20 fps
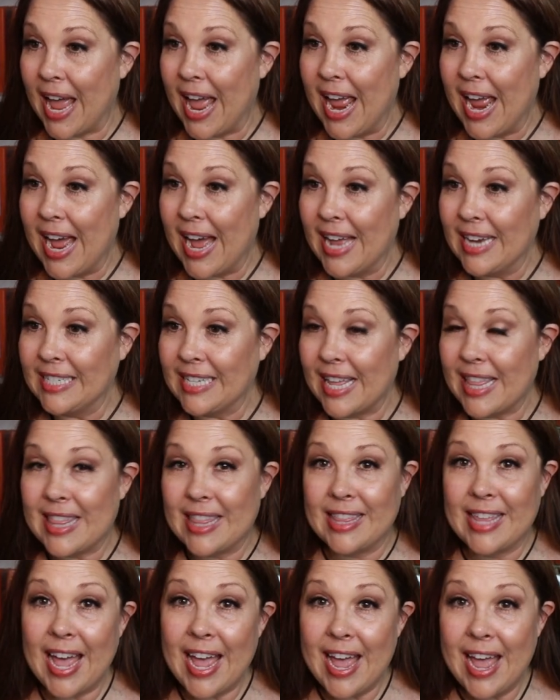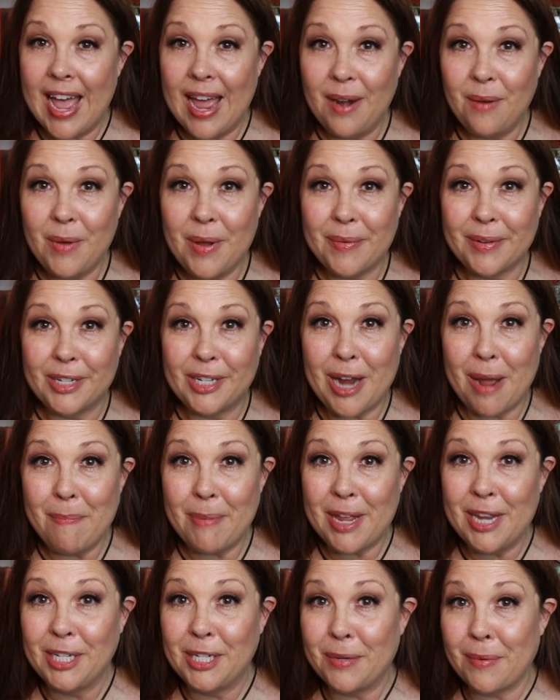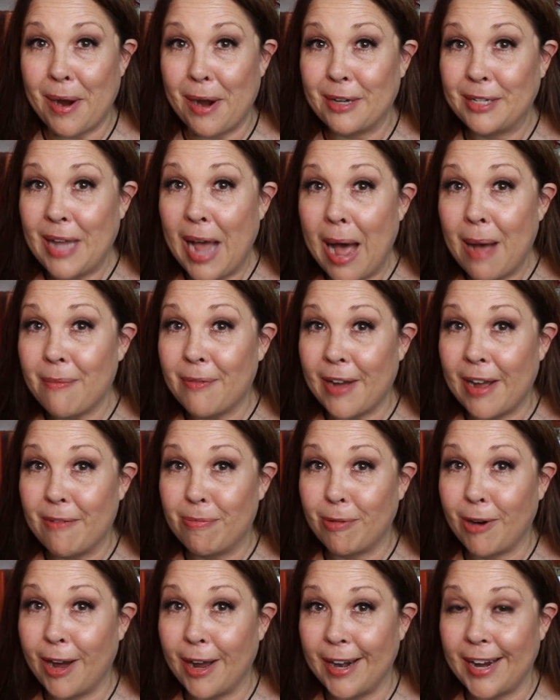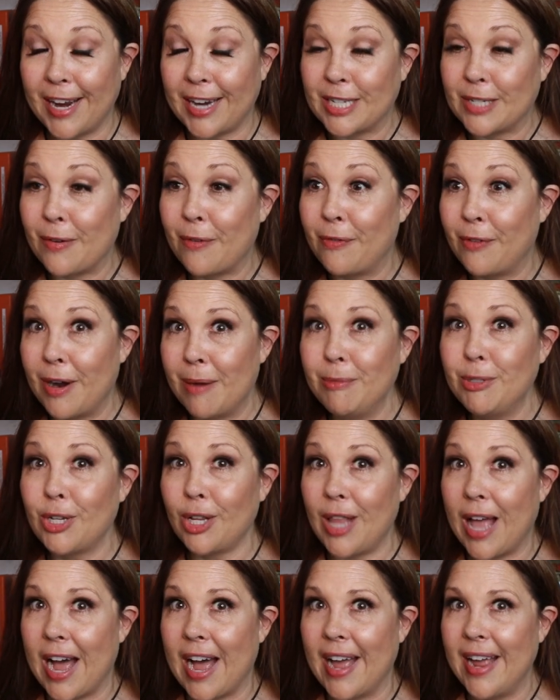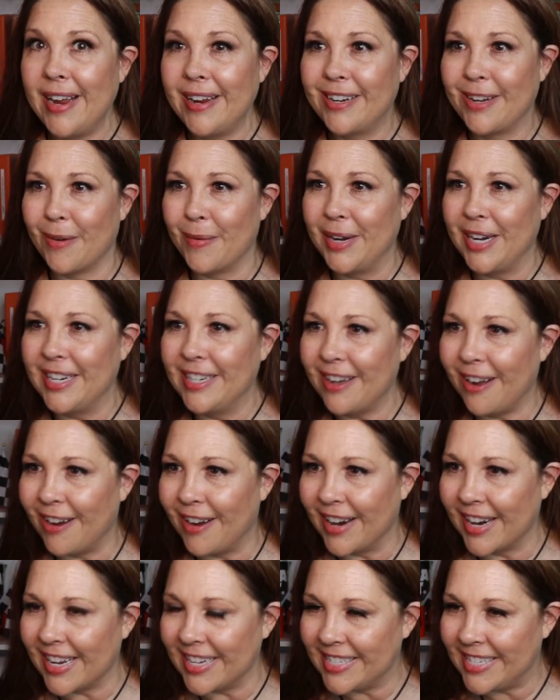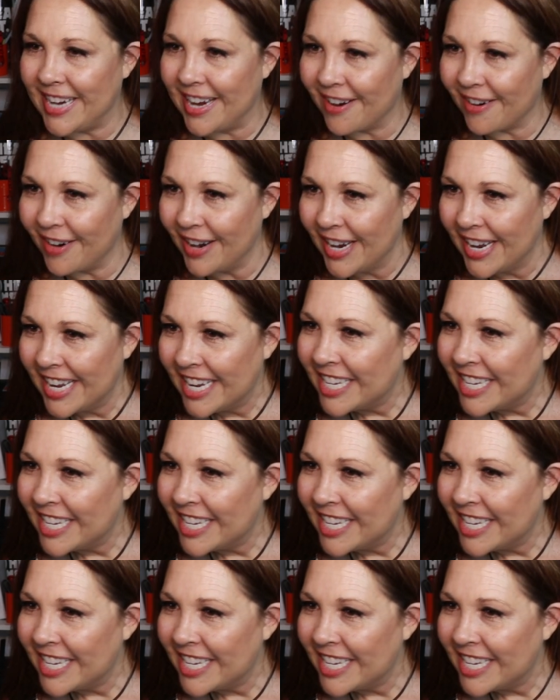and then we will jump into our top five products from July going into August here.